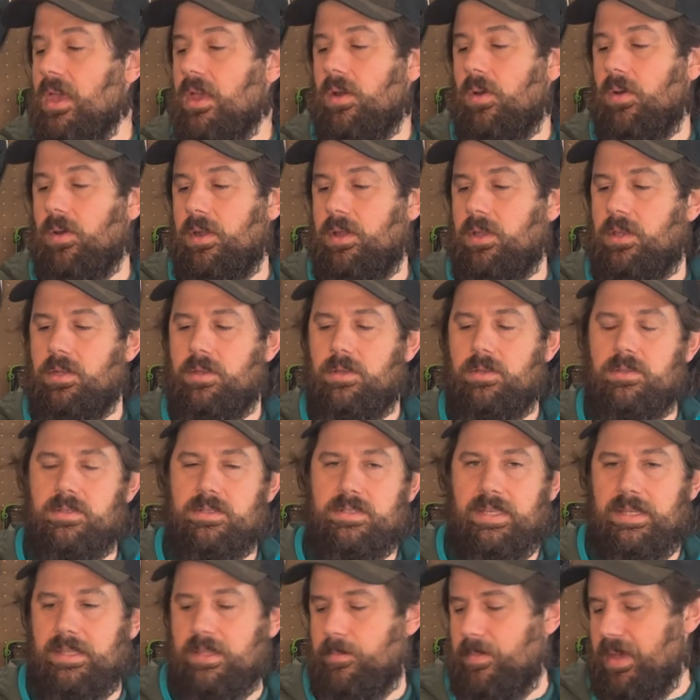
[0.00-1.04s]
Or you could
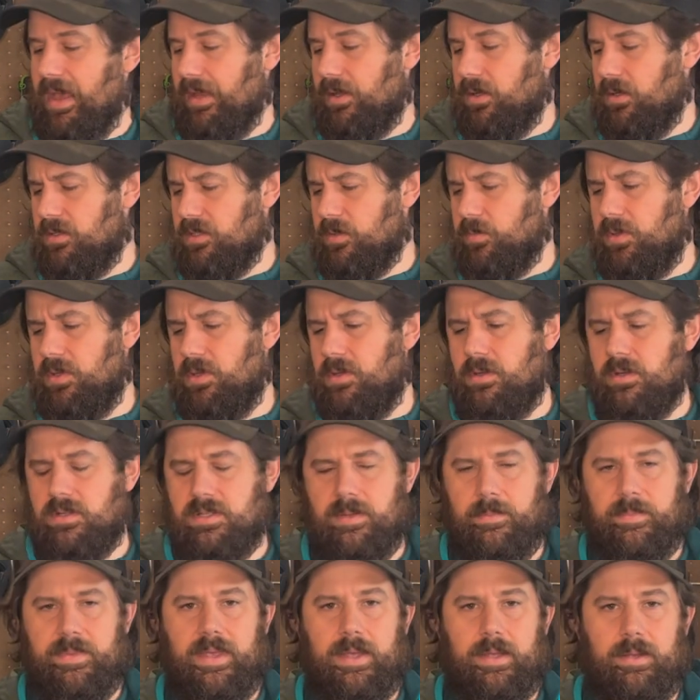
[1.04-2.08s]
use like the back of your spoon or
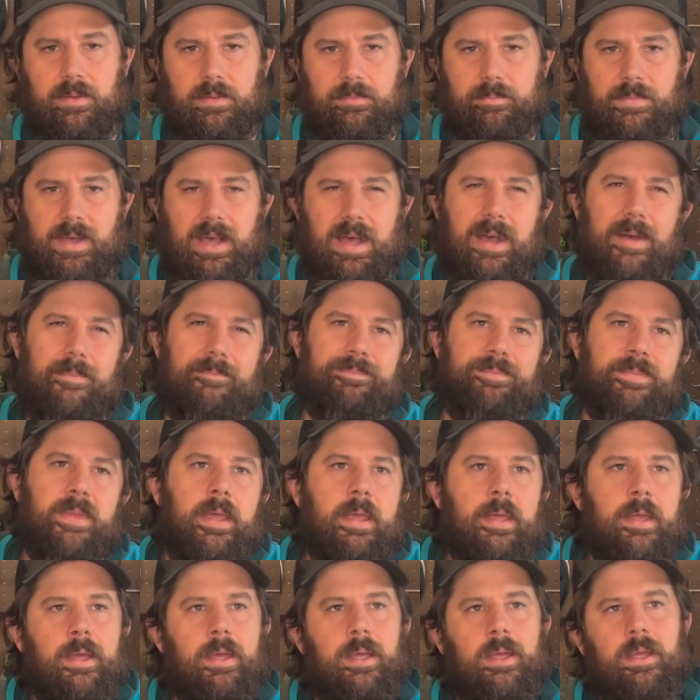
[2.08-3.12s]
something.
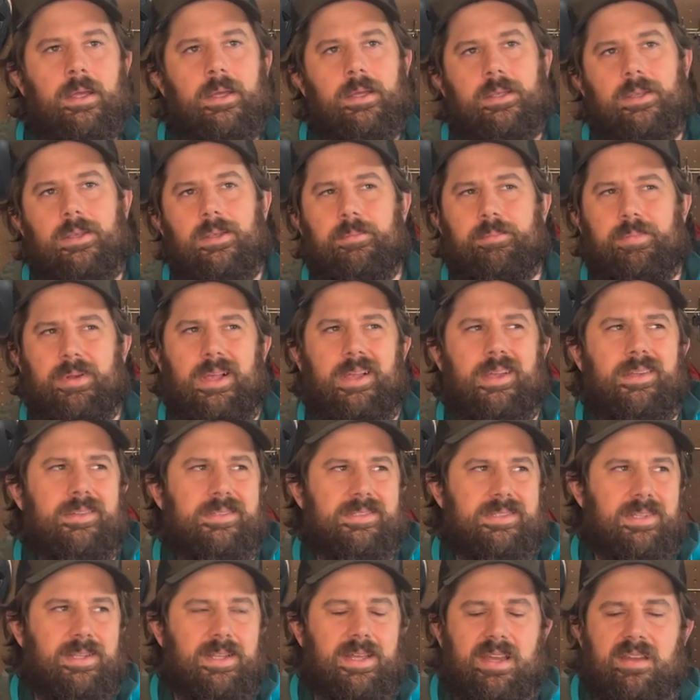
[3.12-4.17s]
You could probably
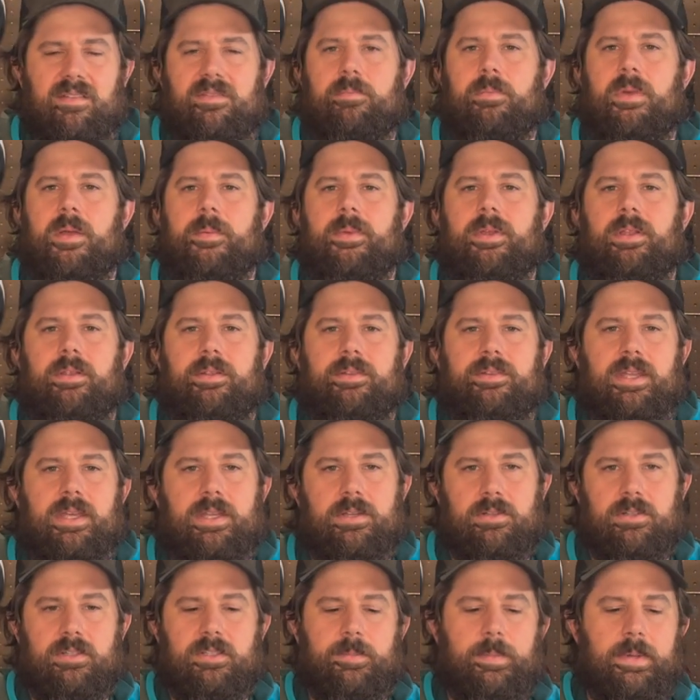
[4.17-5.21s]
use a knife. It might be a little
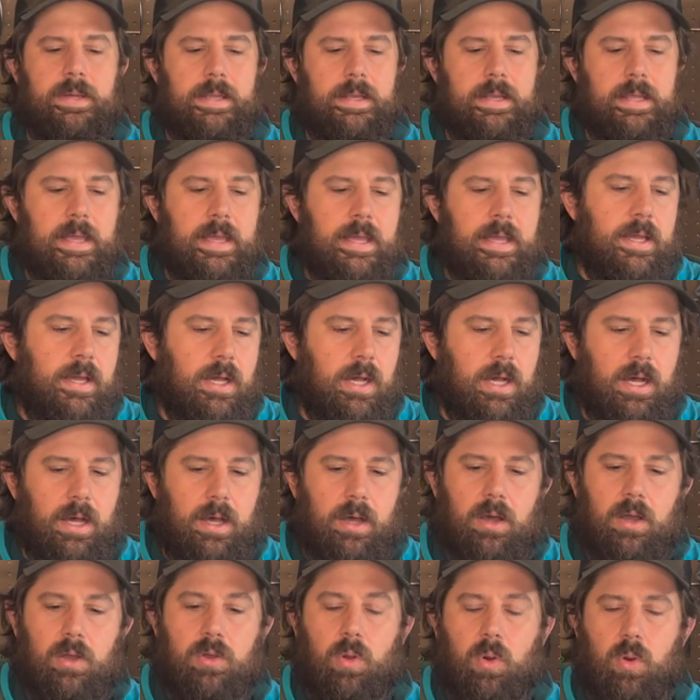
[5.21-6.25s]
dangerous, but
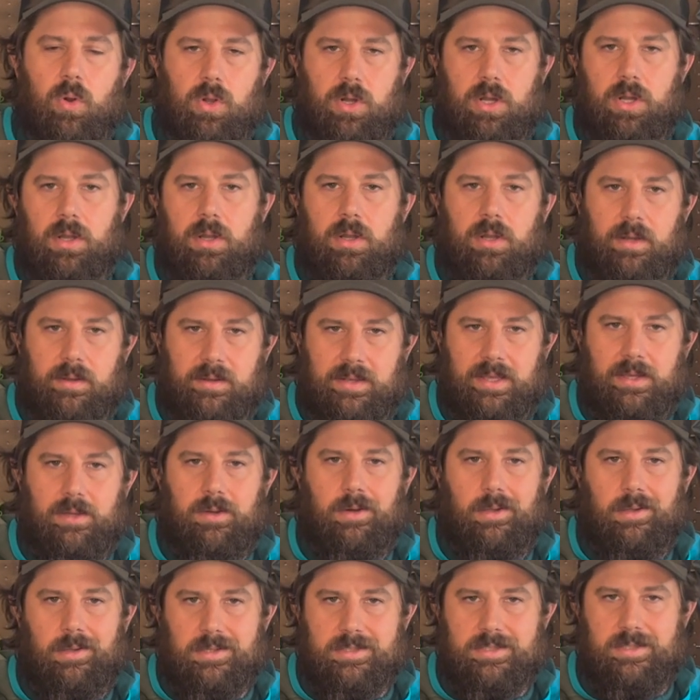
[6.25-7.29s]
a quarter or nickel
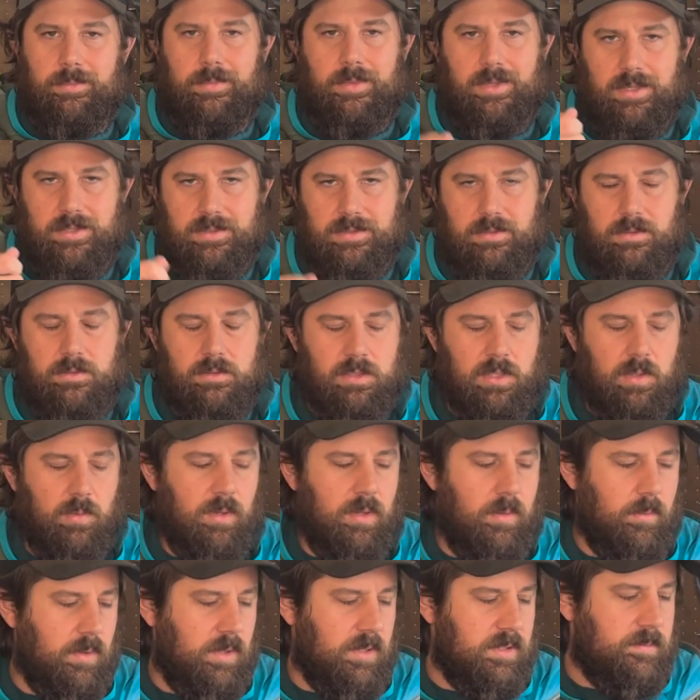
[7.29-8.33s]
or something is usually
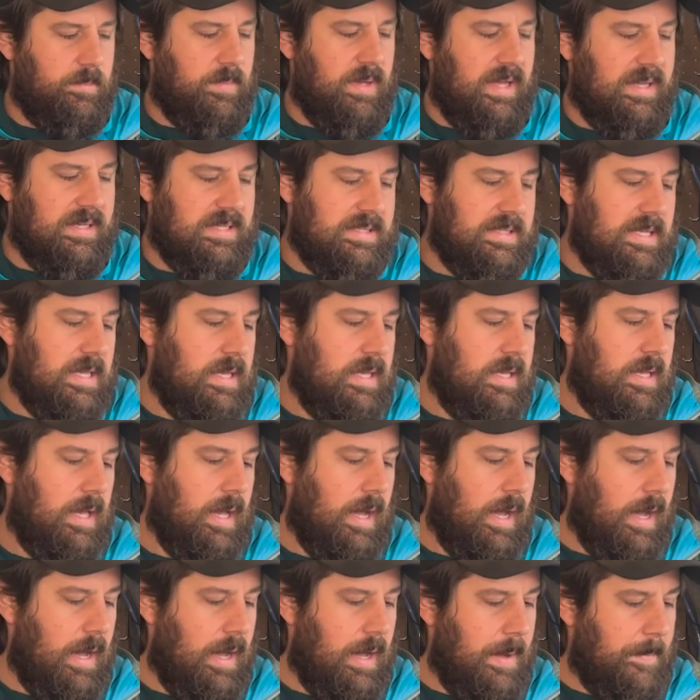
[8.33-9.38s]
what works best.
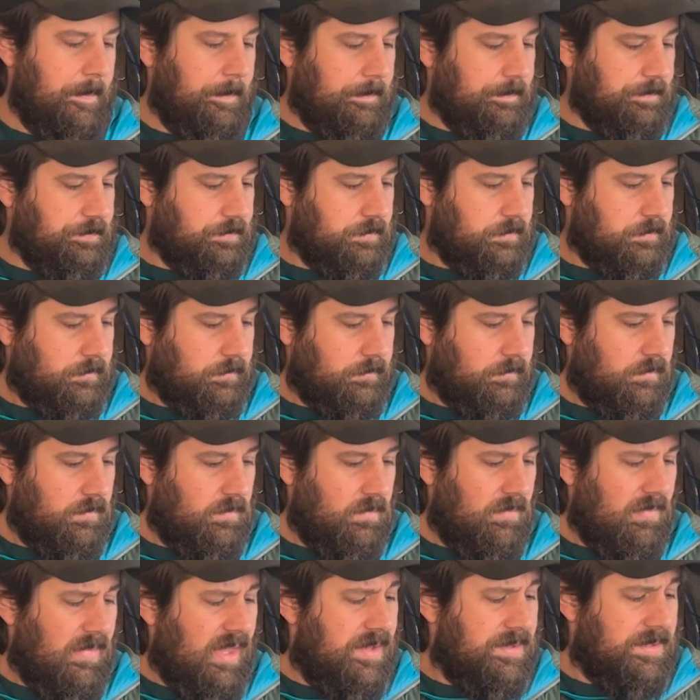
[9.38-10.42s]
So
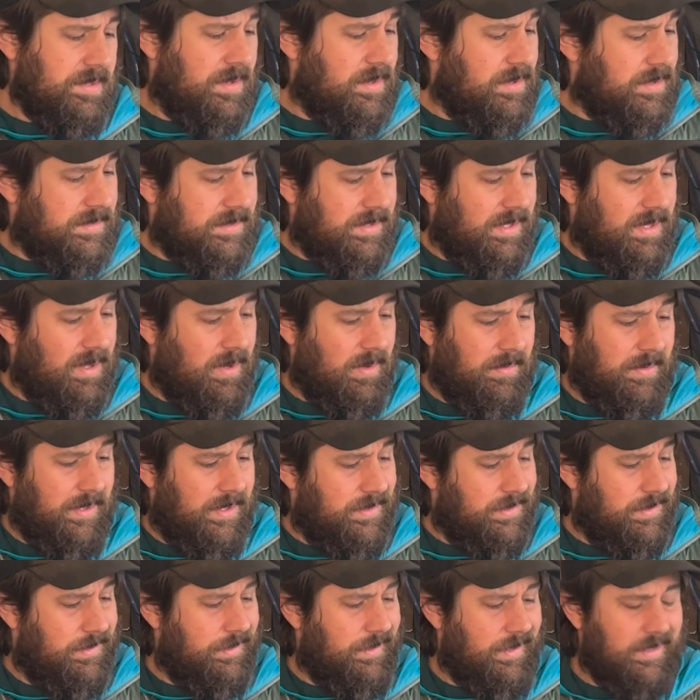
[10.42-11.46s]
those are the only
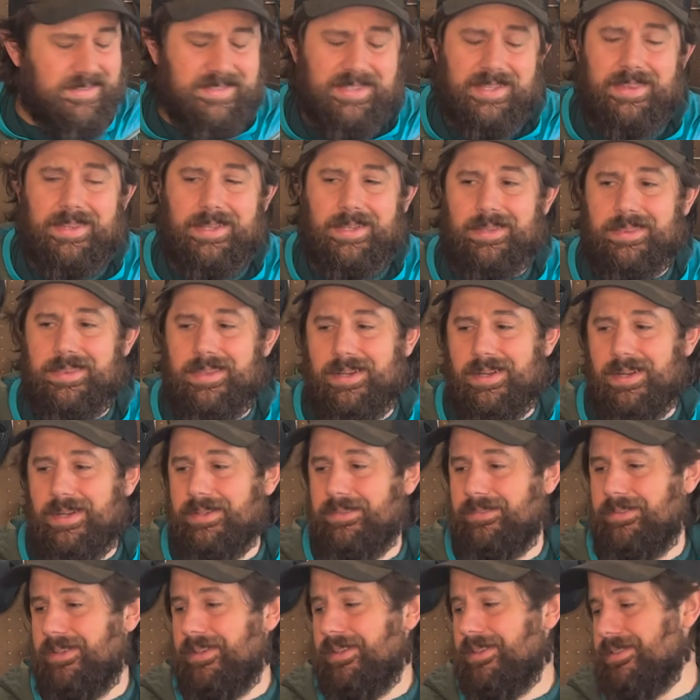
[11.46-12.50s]
two things I think that I
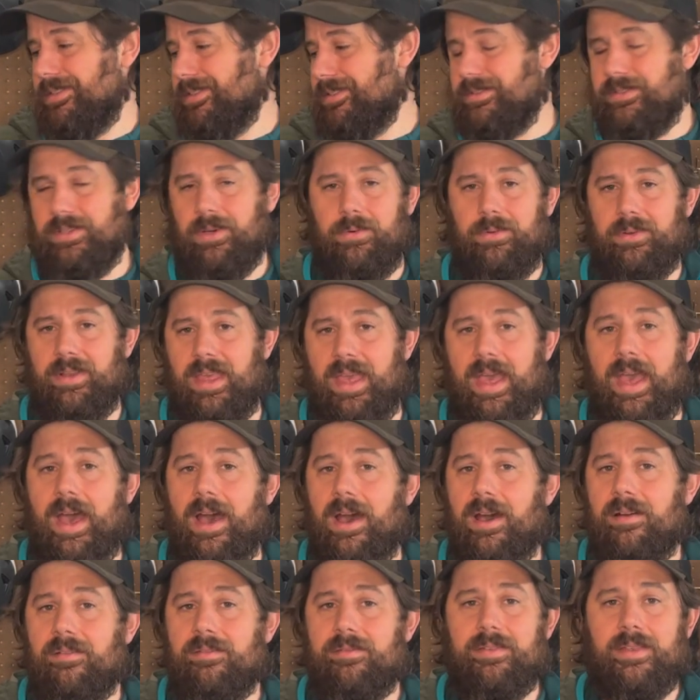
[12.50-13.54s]
really just don't
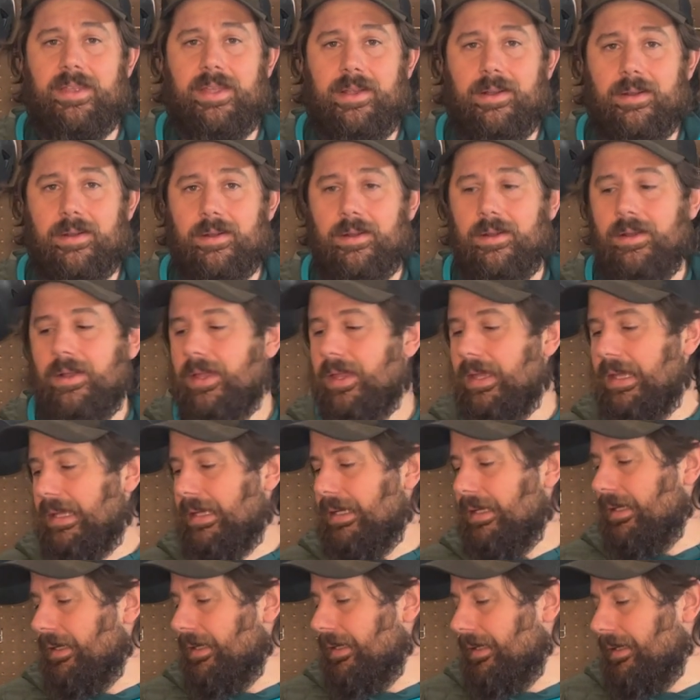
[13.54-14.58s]
have here.
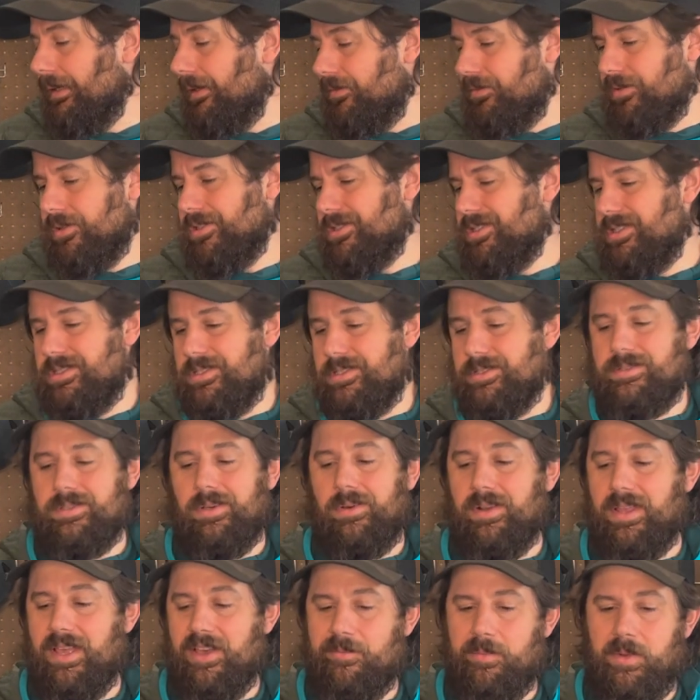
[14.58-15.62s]
Unfortunately, I just
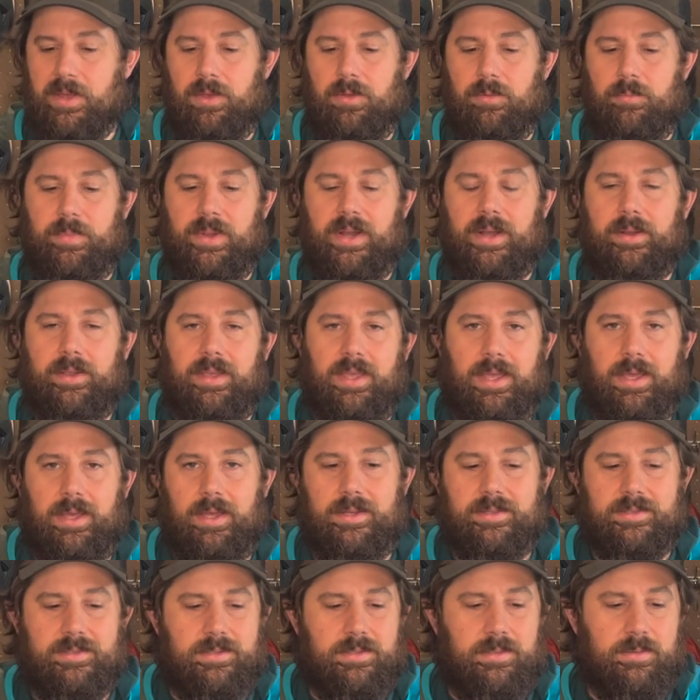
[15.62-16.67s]
don't have my own bear
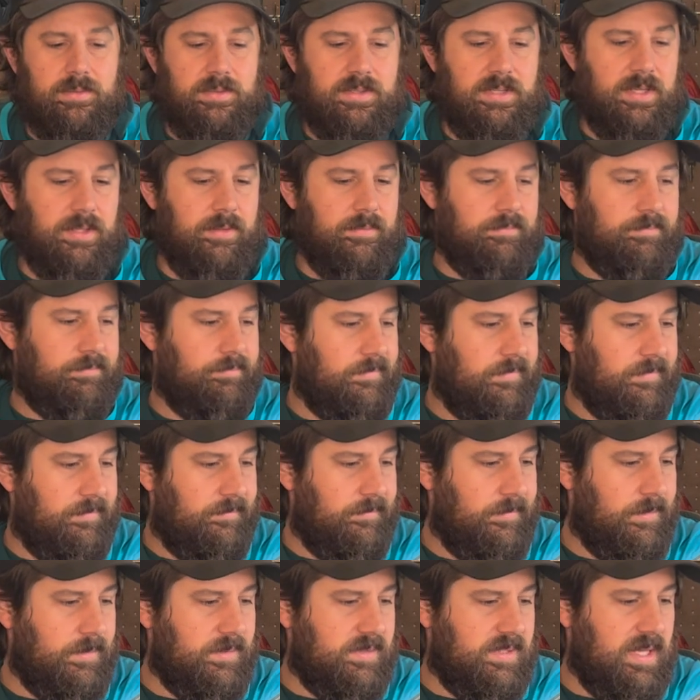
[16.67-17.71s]
can. Just
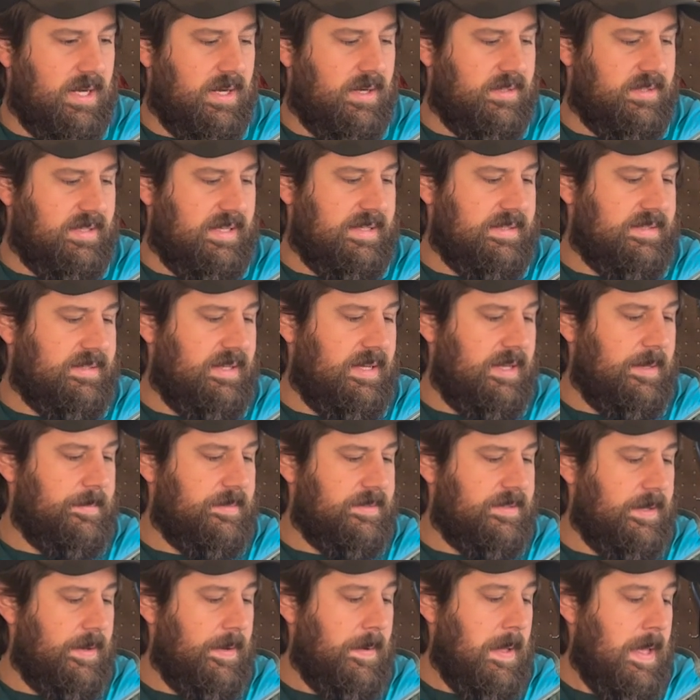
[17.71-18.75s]
used theirs last time.
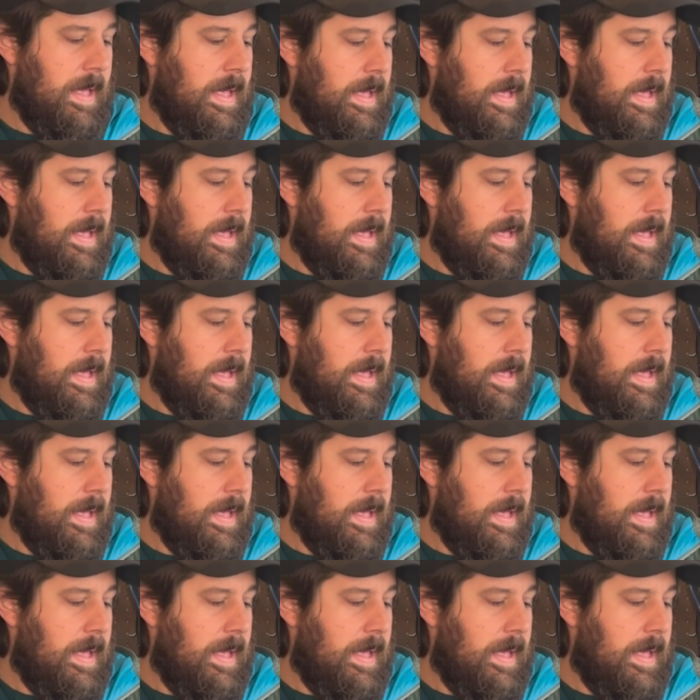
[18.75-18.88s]
So